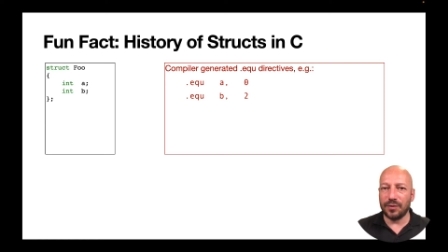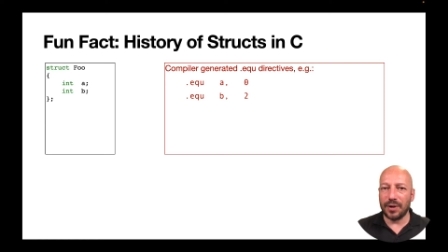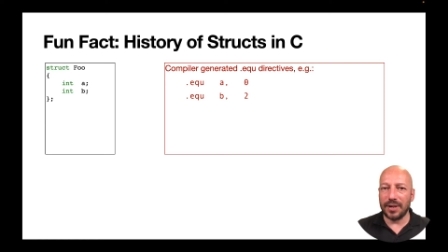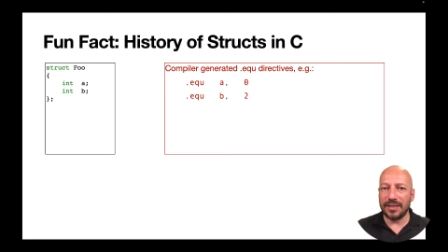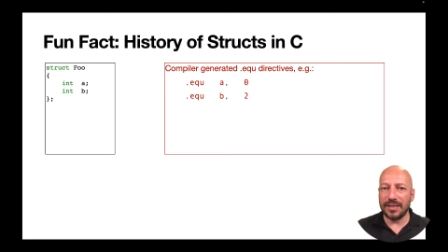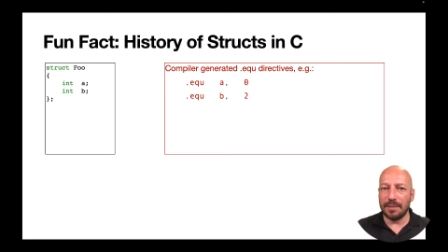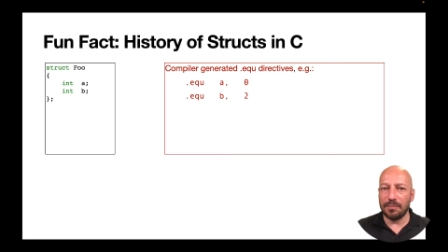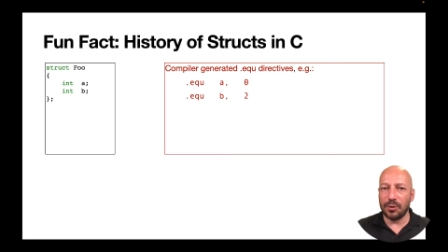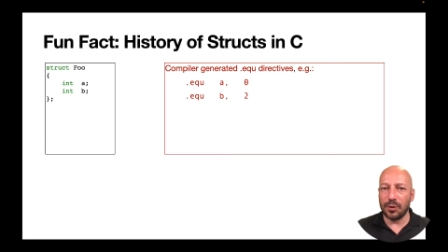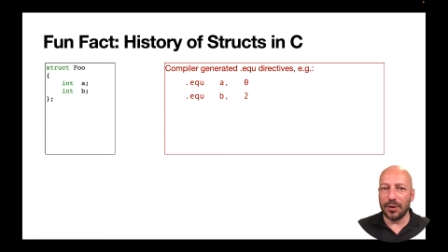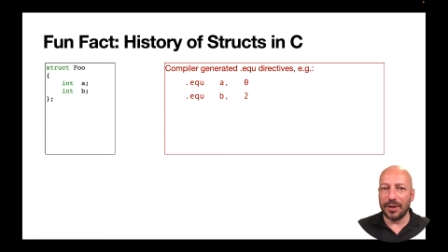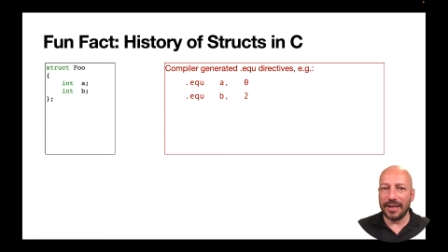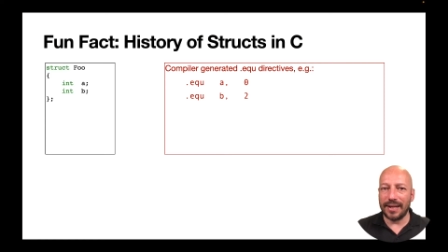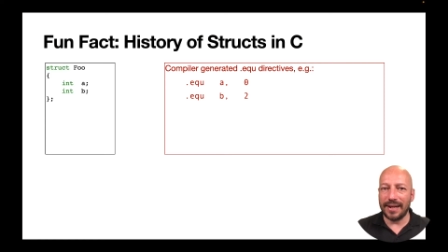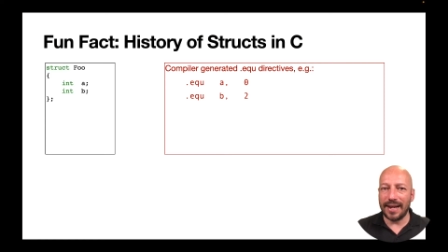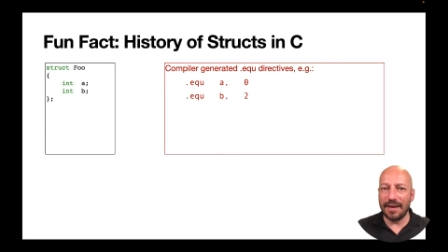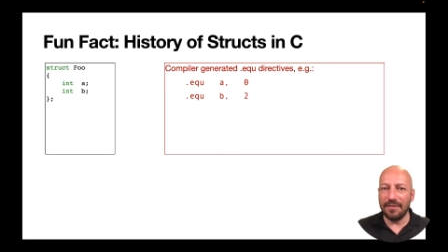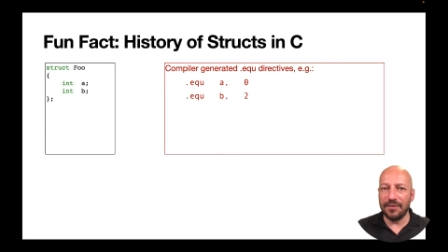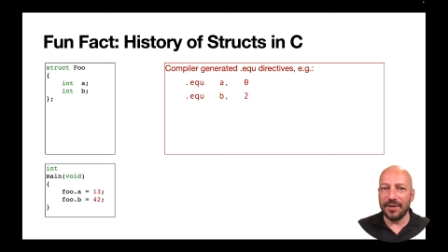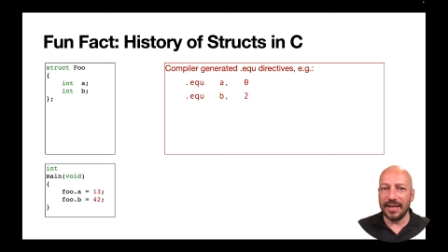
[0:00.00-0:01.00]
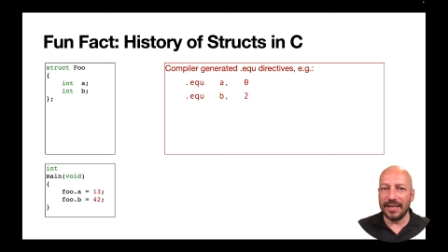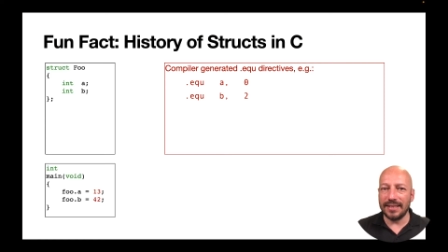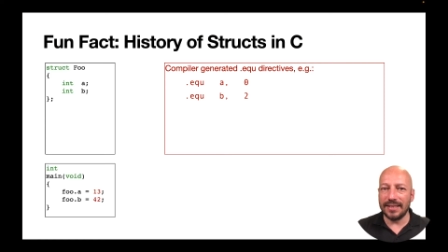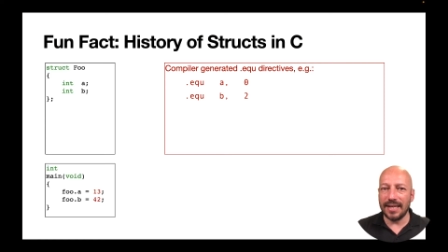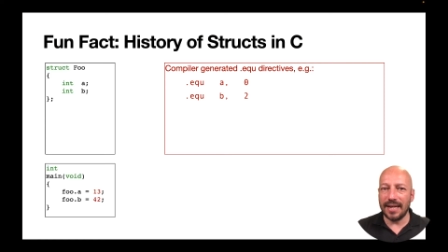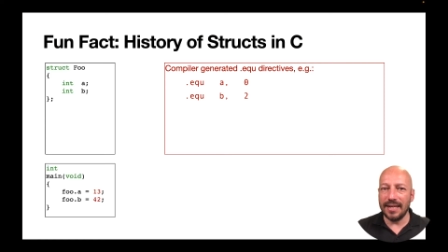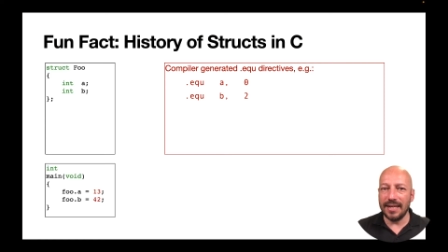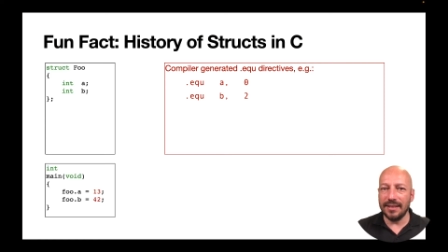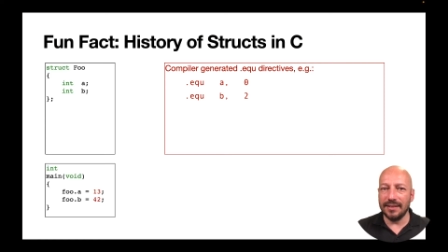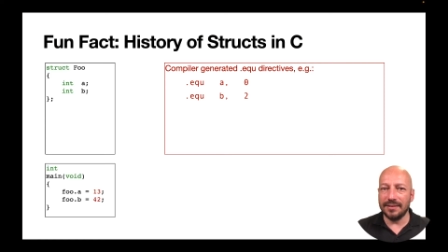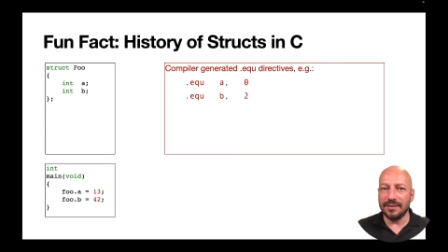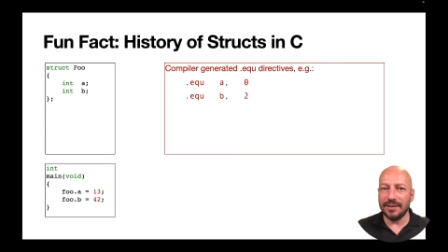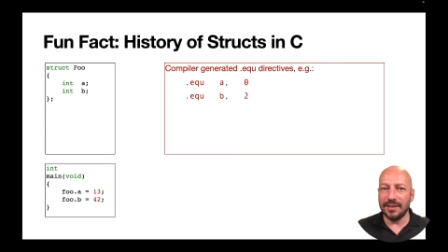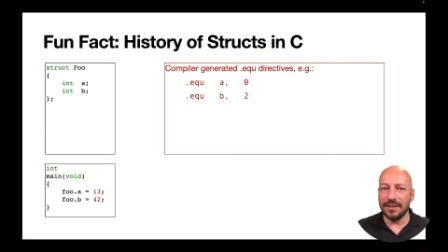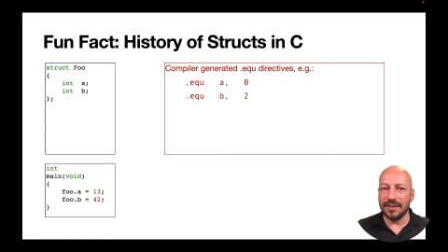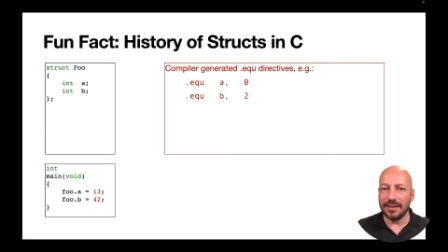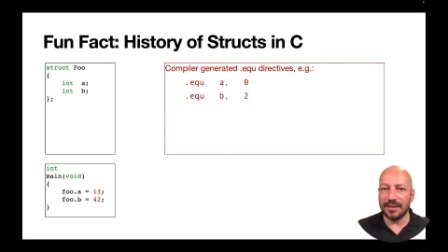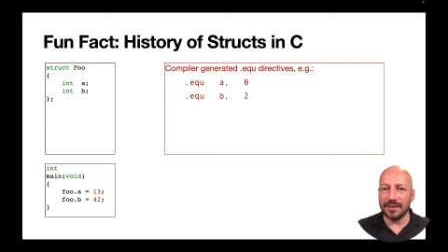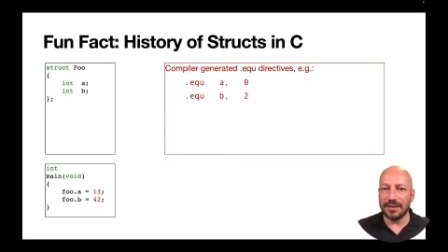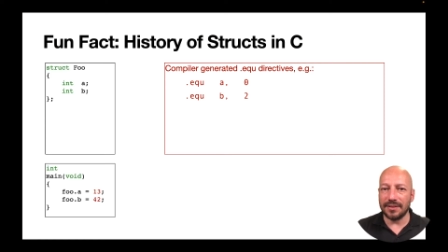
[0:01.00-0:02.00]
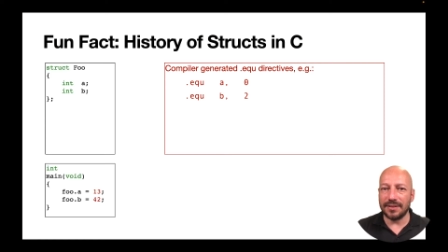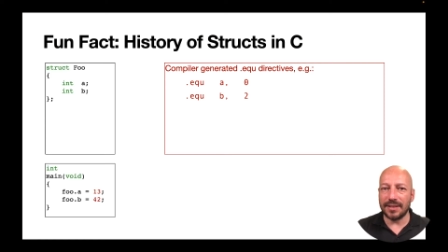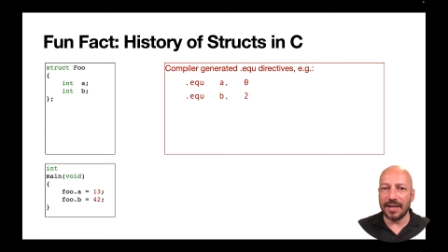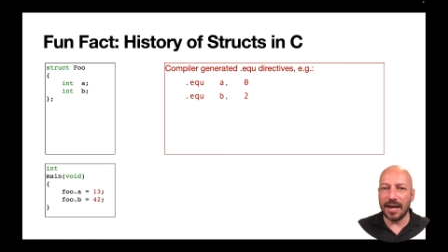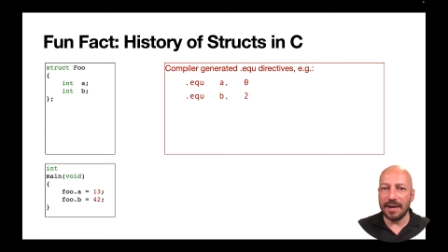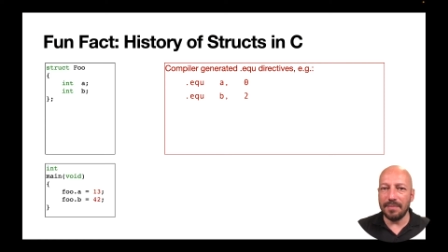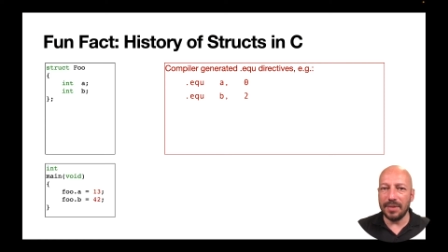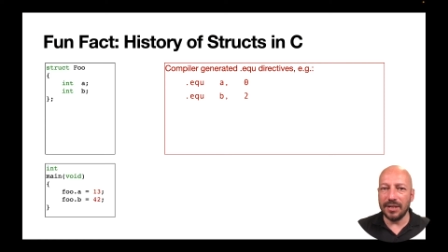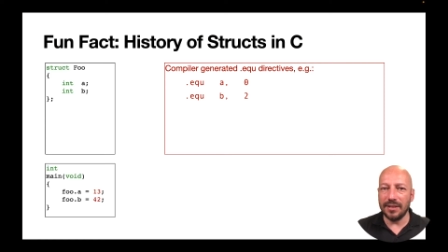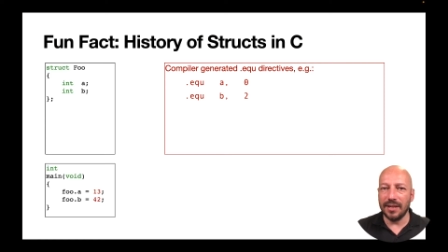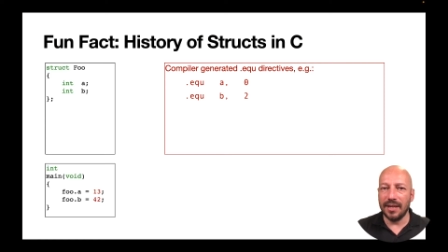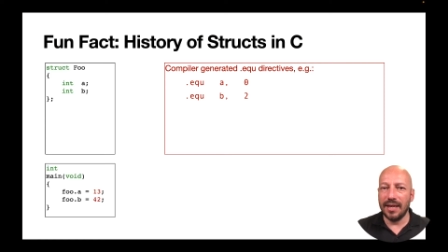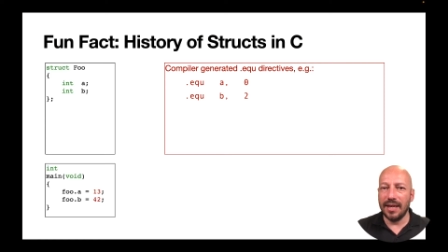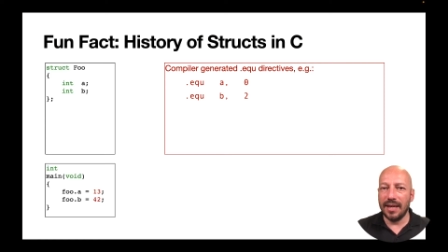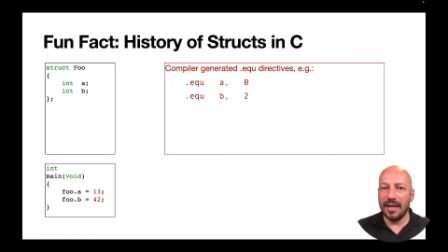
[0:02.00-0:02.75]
for example, on the left hand side in an assignment,